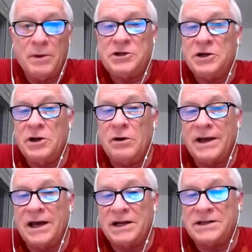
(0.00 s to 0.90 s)
But I
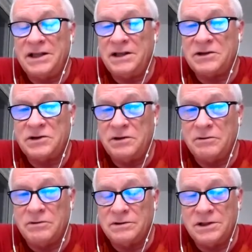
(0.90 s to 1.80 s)
got to say this
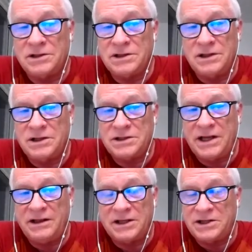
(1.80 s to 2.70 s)
too.
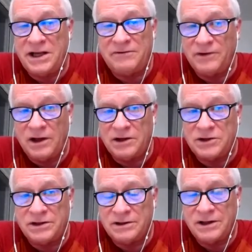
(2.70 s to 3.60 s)
The C
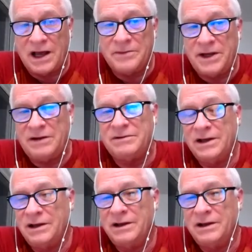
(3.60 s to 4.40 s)
flush, I mean,